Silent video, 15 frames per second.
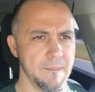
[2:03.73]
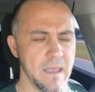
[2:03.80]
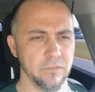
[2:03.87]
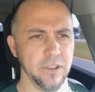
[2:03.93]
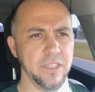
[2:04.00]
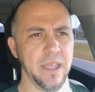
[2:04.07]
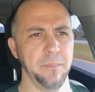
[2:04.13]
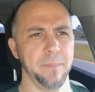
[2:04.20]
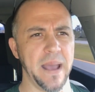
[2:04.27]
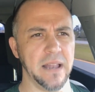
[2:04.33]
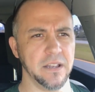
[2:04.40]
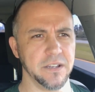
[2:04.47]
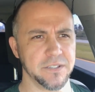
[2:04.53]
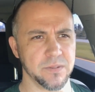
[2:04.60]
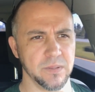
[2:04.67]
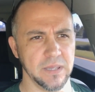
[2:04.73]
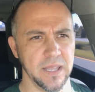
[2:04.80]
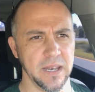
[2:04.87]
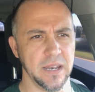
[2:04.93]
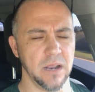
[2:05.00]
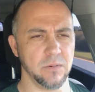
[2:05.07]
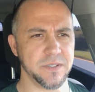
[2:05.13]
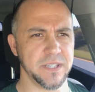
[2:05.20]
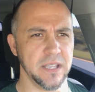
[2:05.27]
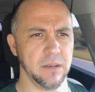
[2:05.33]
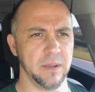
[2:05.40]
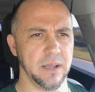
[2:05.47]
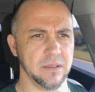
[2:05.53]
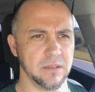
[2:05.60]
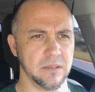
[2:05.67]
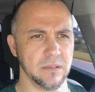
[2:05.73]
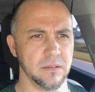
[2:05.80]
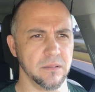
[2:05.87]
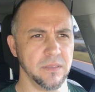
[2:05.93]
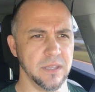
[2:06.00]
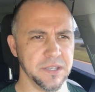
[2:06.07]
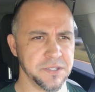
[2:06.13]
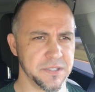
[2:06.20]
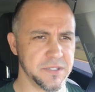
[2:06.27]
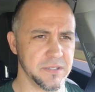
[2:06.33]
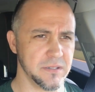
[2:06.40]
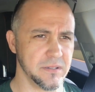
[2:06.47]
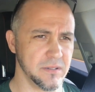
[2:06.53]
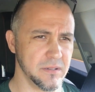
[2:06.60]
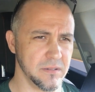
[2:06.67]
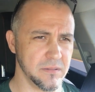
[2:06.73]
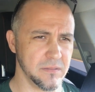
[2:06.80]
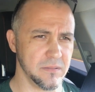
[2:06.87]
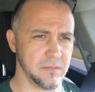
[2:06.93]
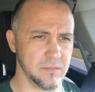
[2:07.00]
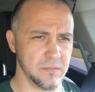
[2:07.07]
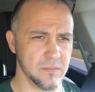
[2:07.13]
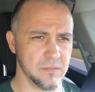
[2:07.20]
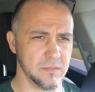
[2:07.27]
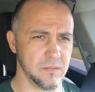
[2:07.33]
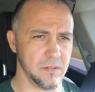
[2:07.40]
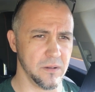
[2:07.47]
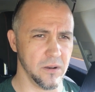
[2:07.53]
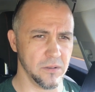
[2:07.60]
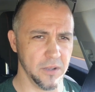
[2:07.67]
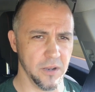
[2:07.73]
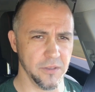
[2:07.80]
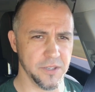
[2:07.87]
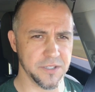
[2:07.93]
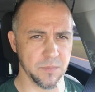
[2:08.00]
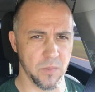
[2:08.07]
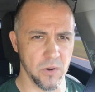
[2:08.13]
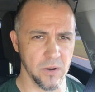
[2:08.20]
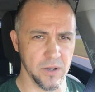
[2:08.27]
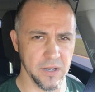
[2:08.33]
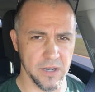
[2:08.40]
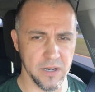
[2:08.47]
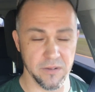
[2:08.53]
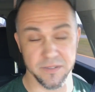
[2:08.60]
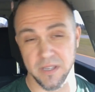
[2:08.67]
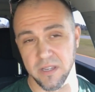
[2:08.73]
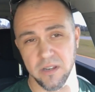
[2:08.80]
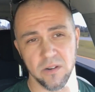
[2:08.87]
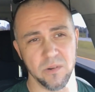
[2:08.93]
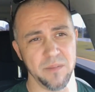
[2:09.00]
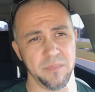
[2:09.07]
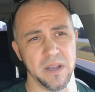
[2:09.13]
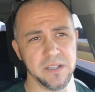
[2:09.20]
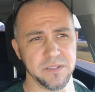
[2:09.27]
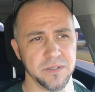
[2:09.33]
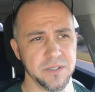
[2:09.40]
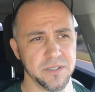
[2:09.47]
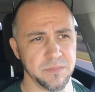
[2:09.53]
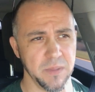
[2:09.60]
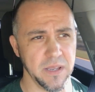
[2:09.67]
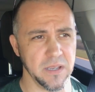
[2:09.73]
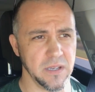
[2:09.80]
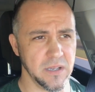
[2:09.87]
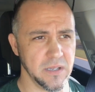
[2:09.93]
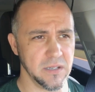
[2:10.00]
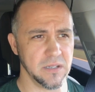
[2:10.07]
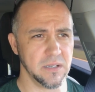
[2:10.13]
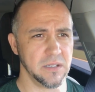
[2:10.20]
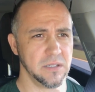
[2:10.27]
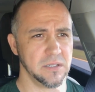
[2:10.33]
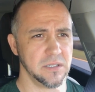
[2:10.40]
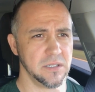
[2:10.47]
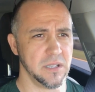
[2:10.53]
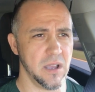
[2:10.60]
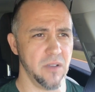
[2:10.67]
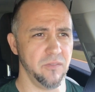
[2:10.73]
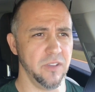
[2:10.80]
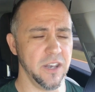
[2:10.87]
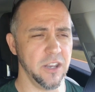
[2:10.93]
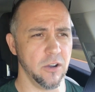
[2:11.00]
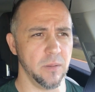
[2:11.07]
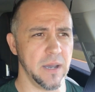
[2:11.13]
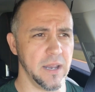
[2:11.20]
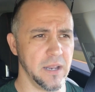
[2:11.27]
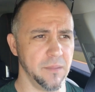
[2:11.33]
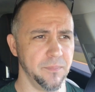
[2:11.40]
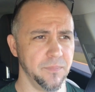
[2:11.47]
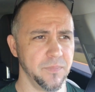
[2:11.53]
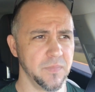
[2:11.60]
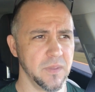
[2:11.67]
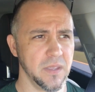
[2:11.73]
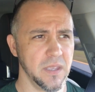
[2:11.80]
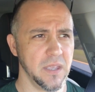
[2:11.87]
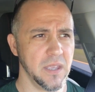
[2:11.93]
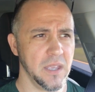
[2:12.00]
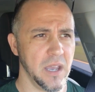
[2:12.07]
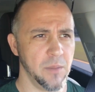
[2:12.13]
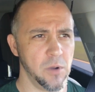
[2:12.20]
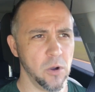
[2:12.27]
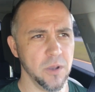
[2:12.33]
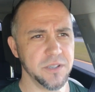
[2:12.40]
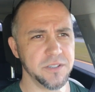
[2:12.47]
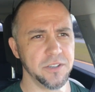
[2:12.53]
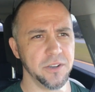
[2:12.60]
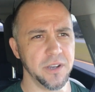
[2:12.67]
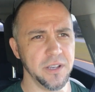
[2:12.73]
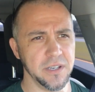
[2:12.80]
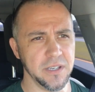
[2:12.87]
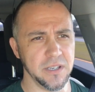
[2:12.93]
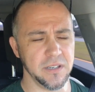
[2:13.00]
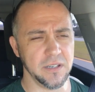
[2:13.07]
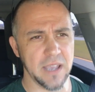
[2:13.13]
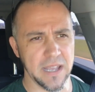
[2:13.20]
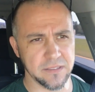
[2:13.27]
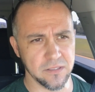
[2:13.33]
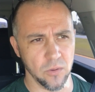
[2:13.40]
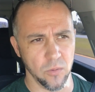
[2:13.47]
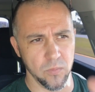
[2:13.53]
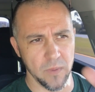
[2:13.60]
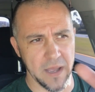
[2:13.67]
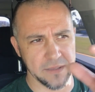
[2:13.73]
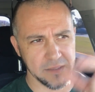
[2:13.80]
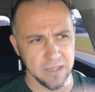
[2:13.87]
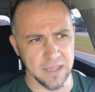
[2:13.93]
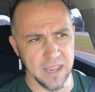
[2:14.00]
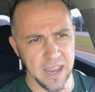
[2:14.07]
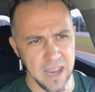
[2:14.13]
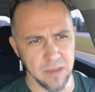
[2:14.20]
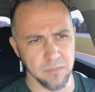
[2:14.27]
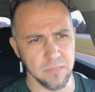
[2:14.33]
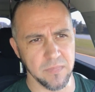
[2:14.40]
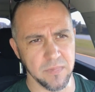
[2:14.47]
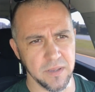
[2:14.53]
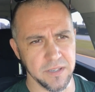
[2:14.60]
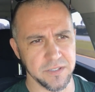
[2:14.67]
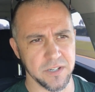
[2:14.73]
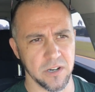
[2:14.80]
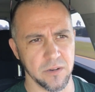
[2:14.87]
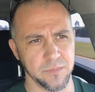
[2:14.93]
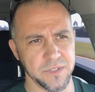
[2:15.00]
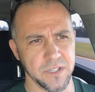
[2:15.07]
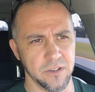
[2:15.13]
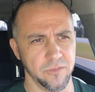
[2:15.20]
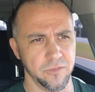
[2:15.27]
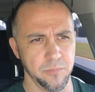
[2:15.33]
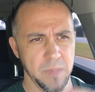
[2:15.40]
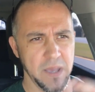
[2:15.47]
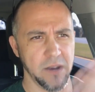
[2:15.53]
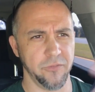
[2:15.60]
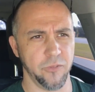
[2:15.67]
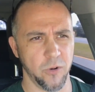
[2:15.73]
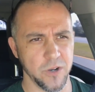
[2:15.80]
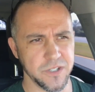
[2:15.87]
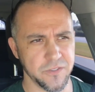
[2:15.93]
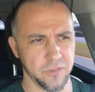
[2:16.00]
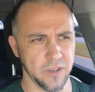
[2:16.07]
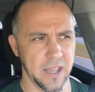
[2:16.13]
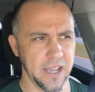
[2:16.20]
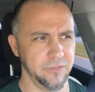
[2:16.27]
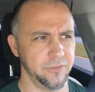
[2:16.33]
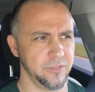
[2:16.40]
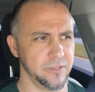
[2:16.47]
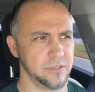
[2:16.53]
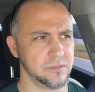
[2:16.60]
everything balance related. I was thinking about this earlier this morning, and I was like, you know what, might as well just make a video about it. I'm always looking at the game in terms of metaphors for life,